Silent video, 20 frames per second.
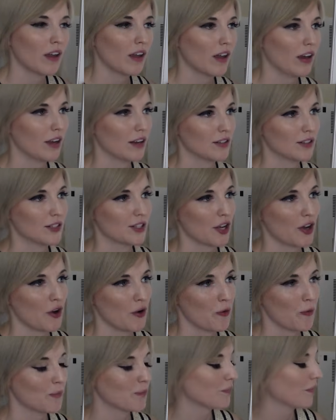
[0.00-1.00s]
And so
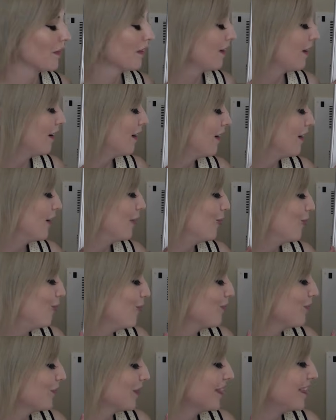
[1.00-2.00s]

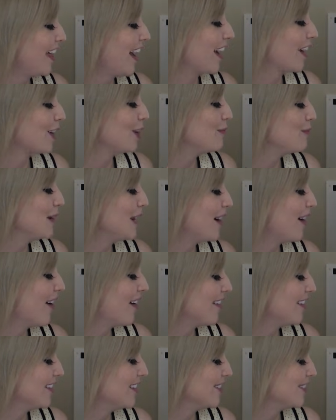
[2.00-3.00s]
that can be
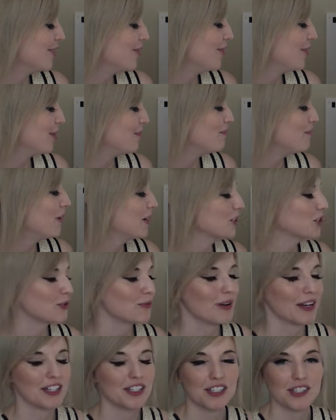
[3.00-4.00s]
gone into on a much,
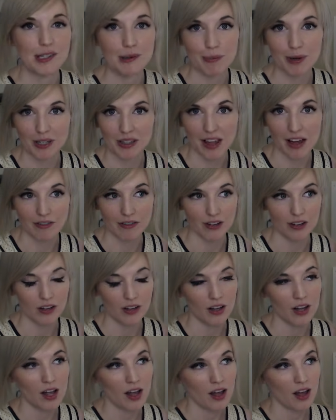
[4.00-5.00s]
much deeper level,
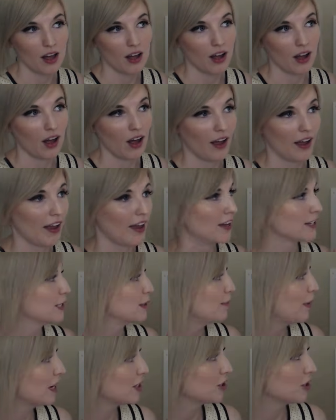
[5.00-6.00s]

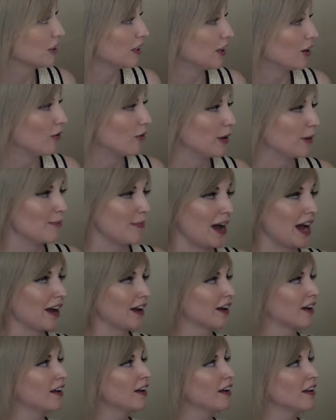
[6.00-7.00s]
especially going
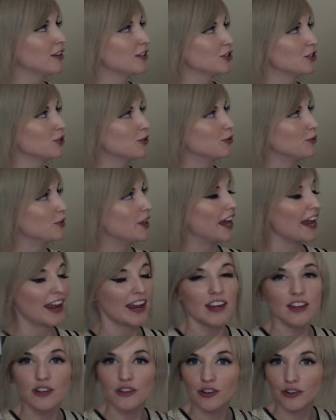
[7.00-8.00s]
back to the
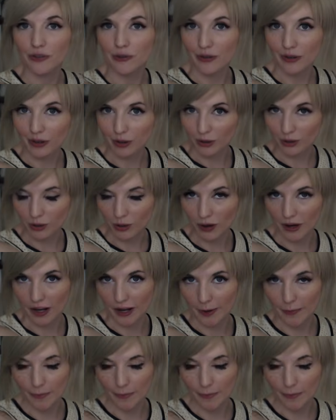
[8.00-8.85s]
Haitian folklore.